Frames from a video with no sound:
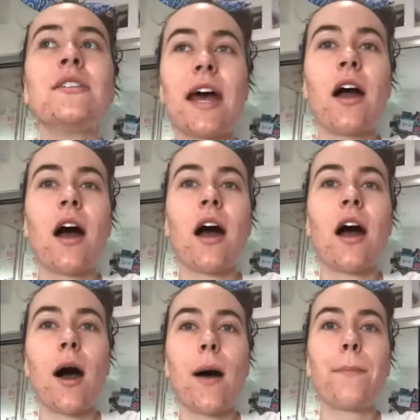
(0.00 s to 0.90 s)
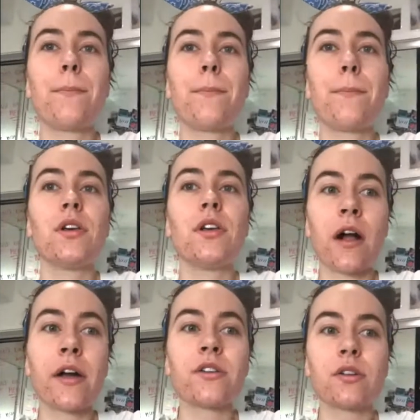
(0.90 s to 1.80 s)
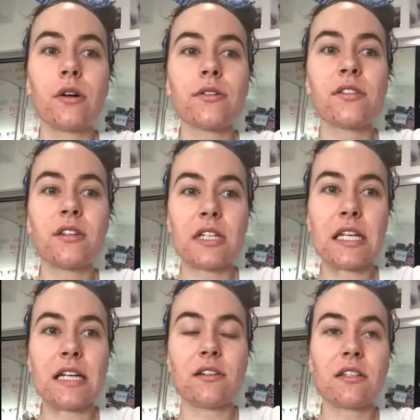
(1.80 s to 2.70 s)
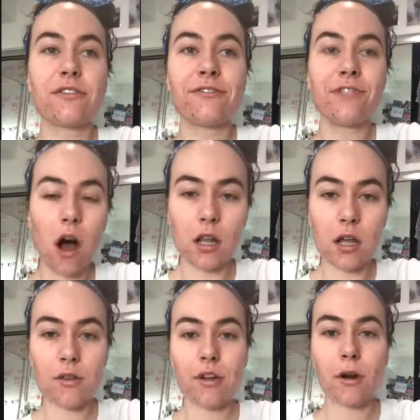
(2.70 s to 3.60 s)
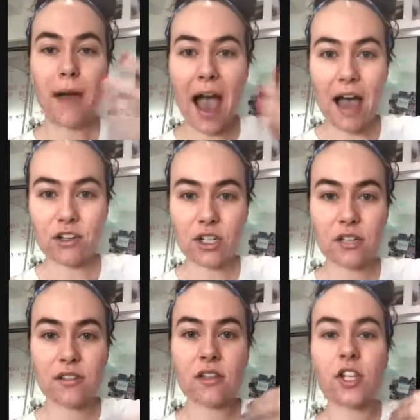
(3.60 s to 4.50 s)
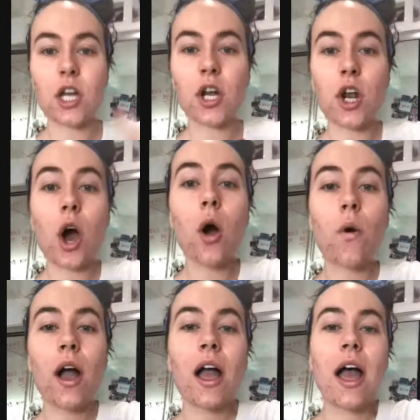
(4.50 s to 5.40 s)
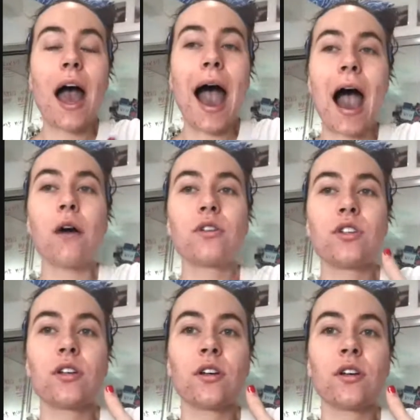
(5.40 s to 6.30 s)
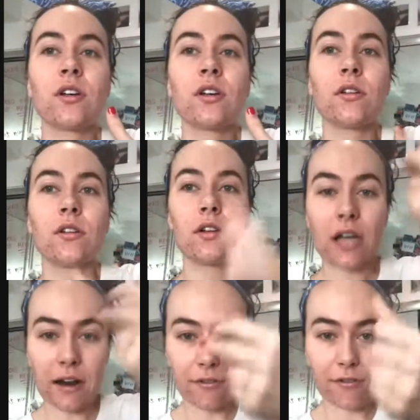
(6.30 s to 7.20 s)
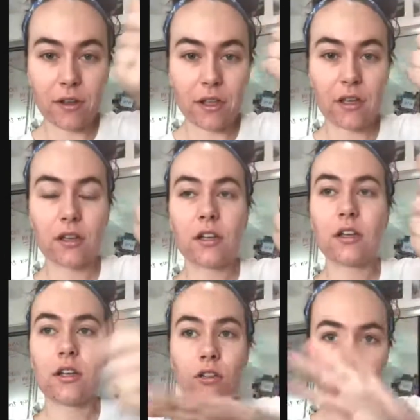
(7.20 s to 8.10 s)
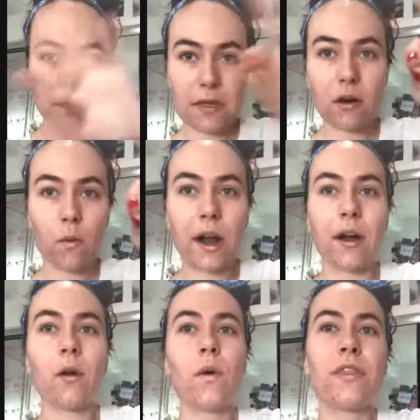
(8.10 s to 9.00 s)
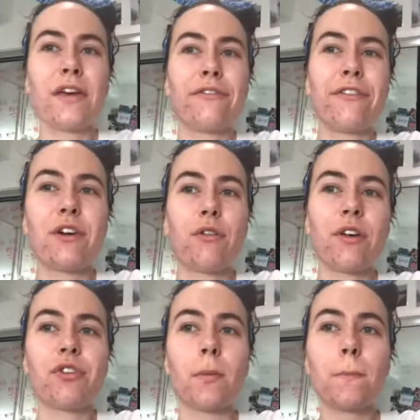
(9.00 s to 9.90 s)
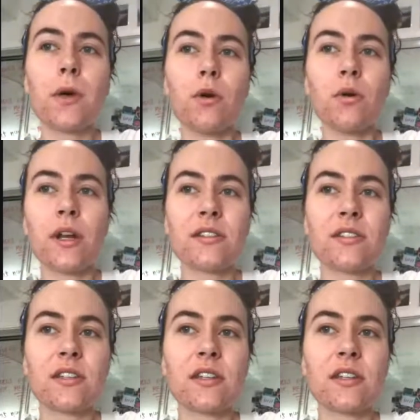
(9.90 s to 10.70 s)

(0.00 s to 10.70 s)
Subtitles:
set up young adults and teens to follow their passions and to know how to kind of just be aware when they feel that their mood